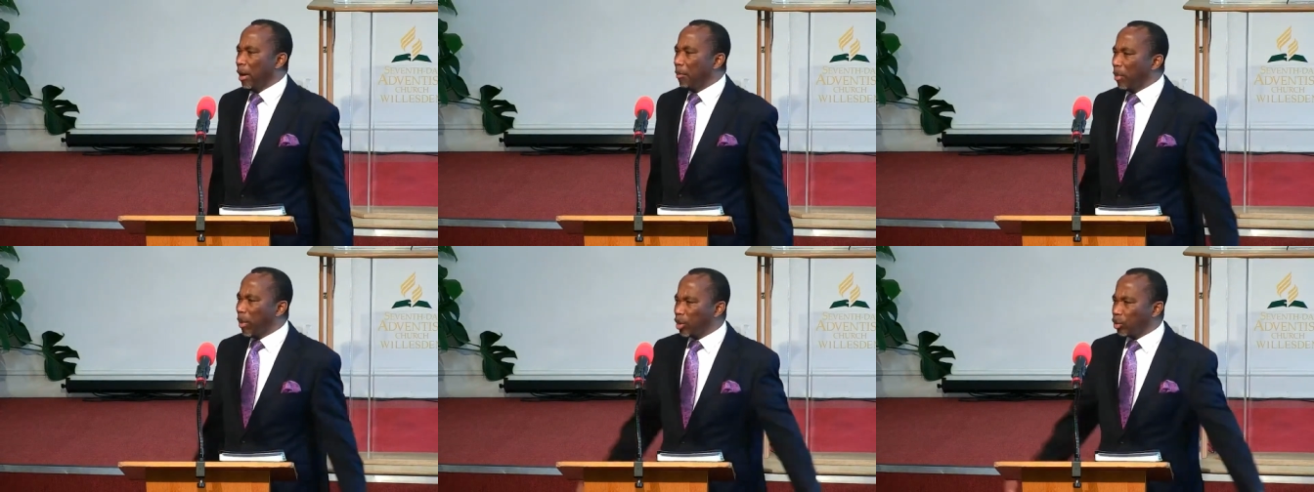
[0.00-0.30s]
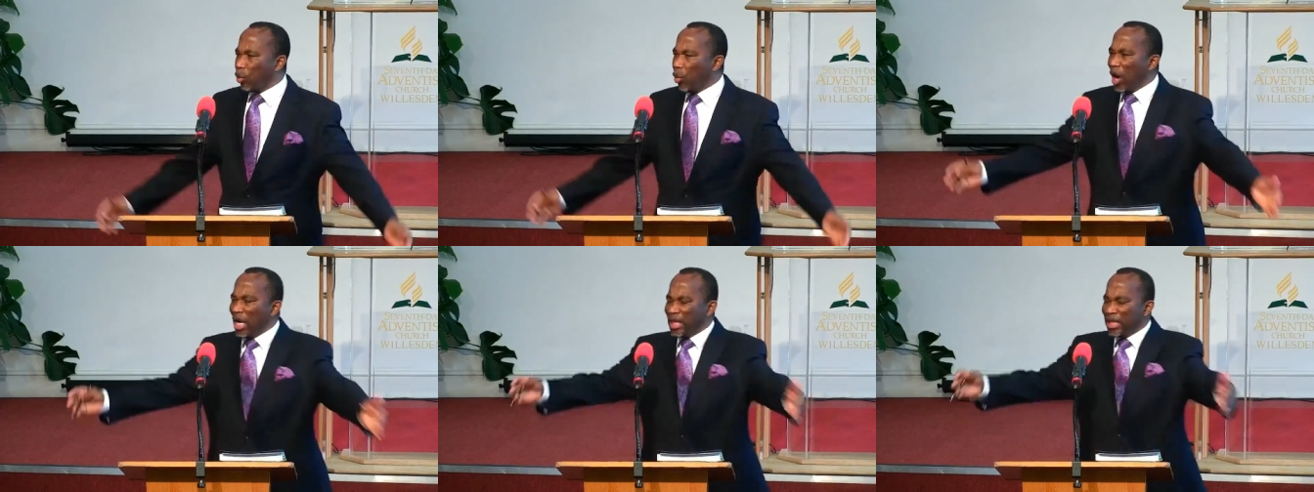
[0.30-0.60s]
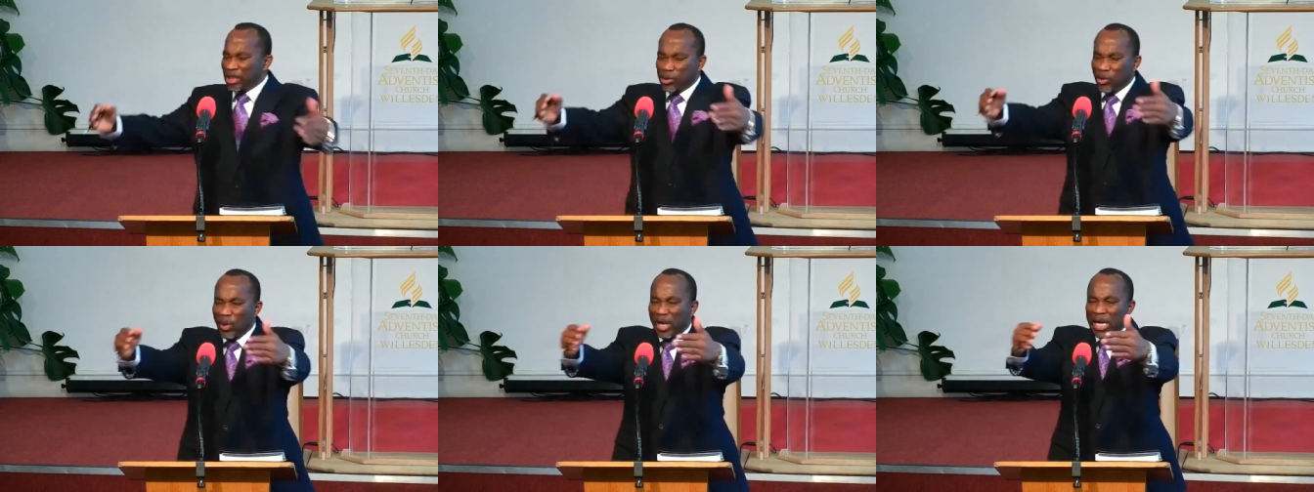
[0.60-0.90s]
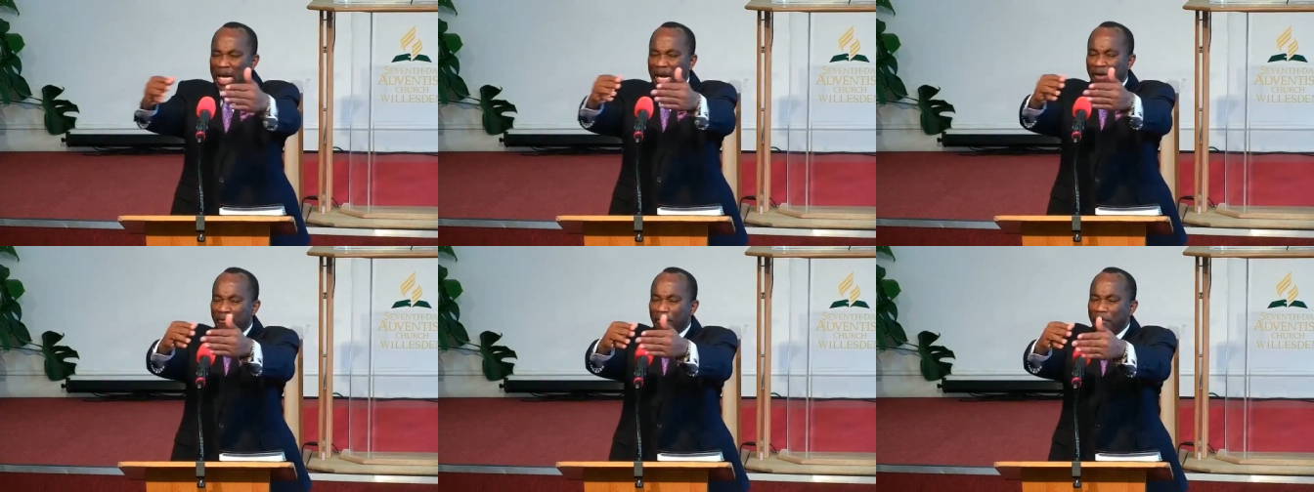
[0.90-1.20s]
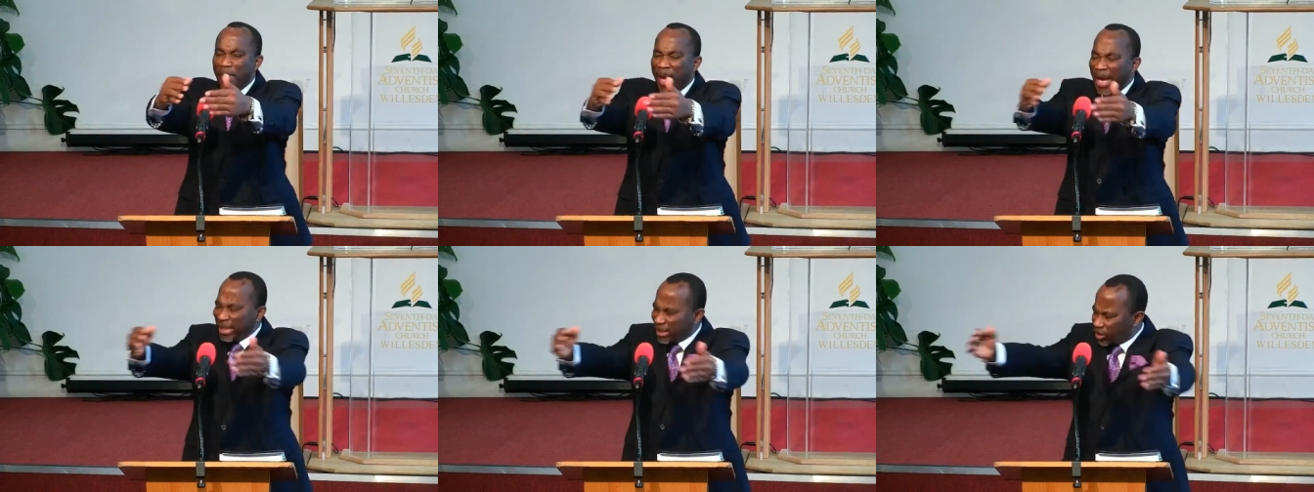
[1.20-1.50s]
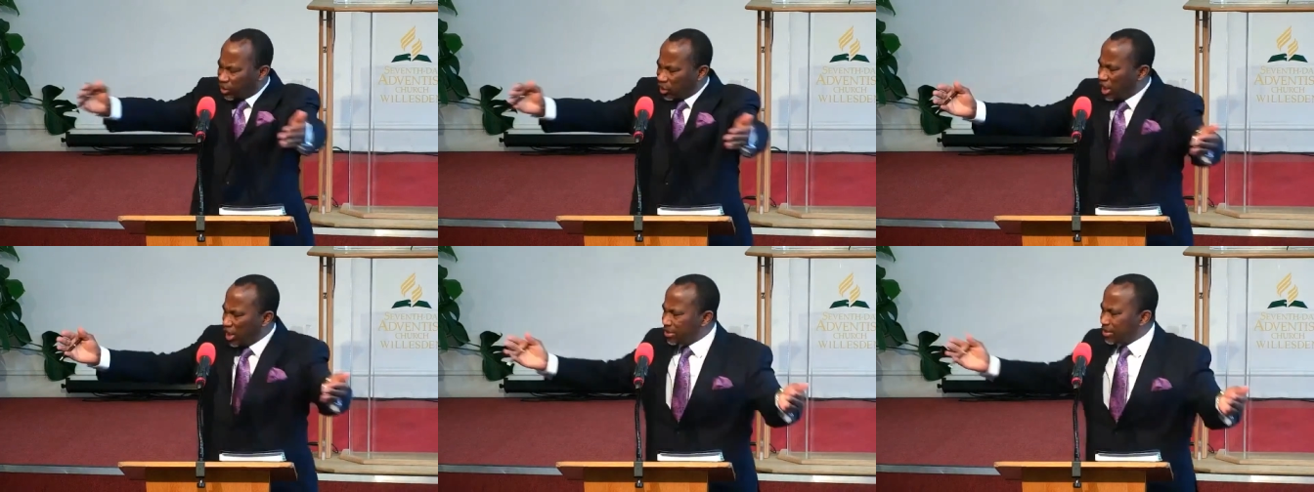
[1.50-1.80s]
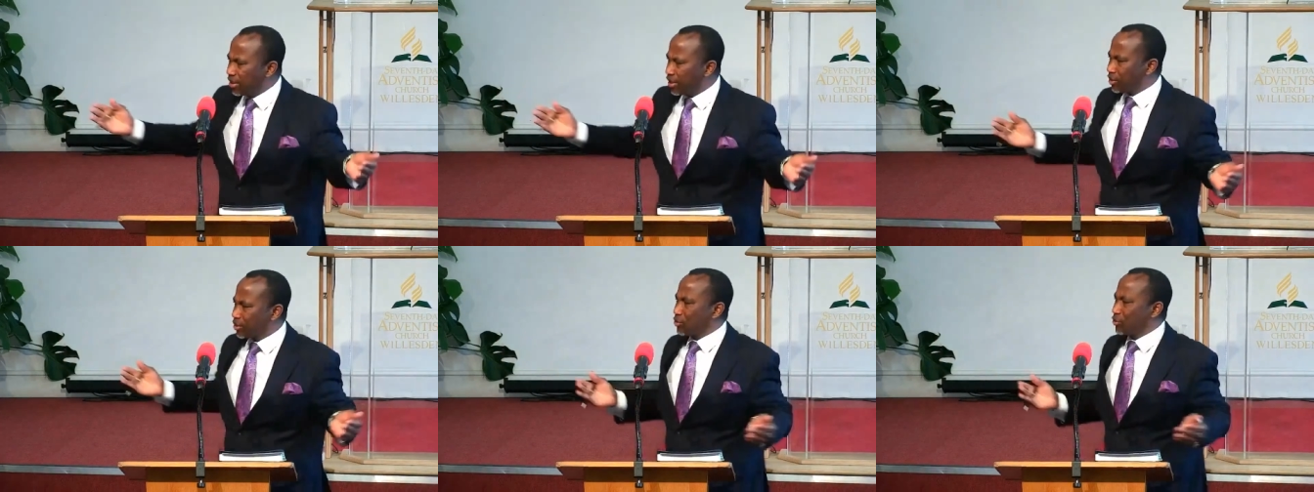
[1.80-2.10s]
But once we have met
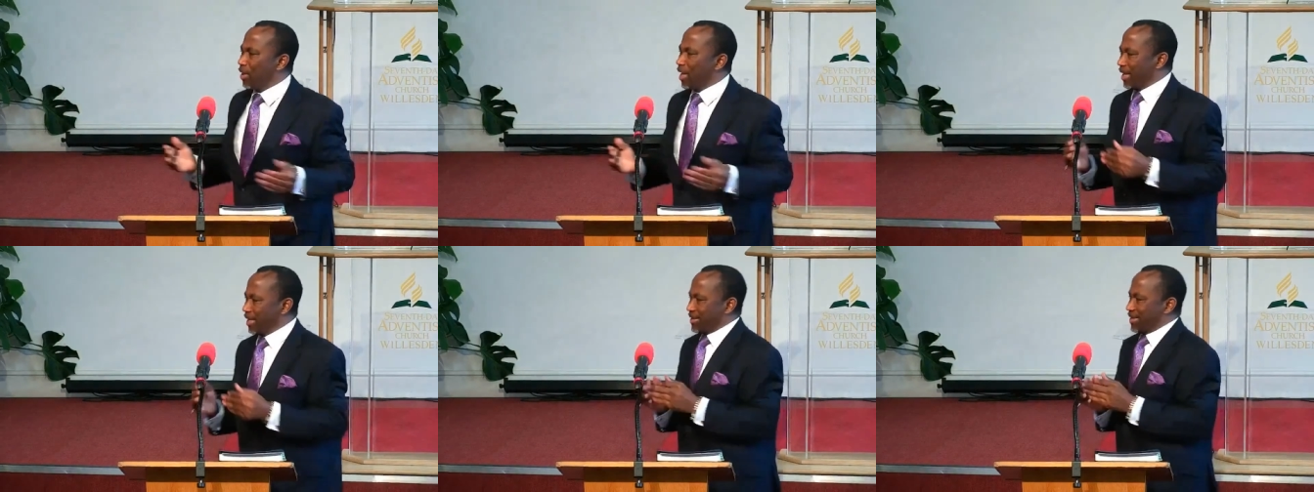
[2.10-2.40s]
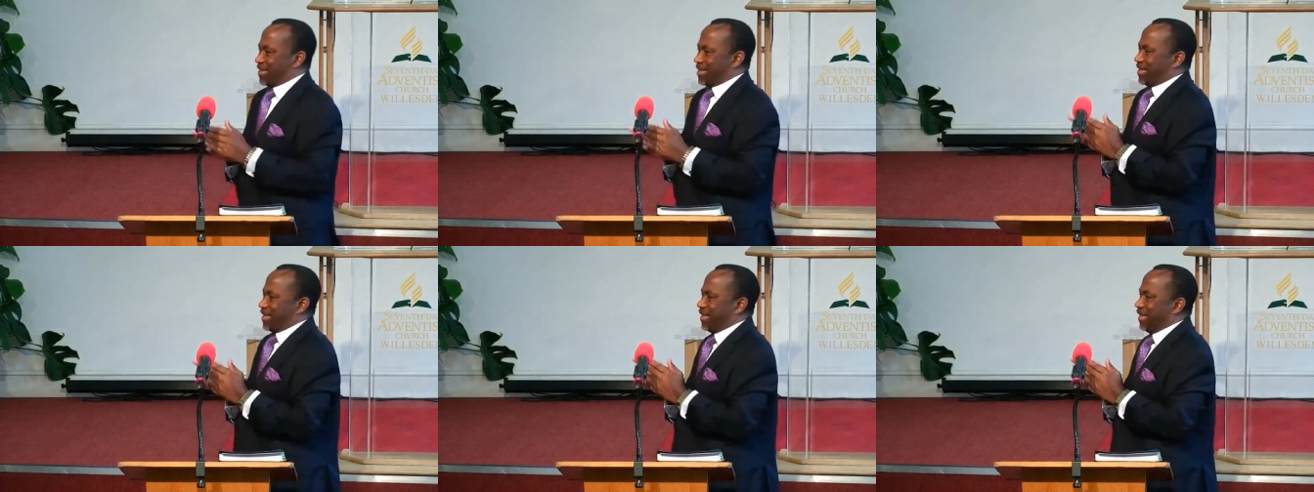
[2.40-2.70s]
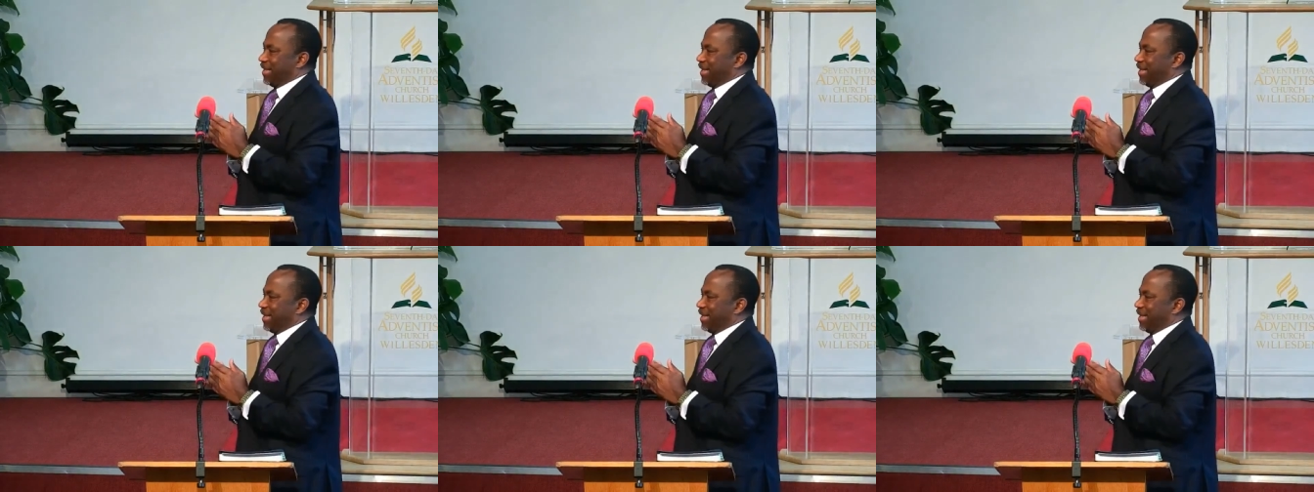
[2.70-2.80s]
Jesus Christ,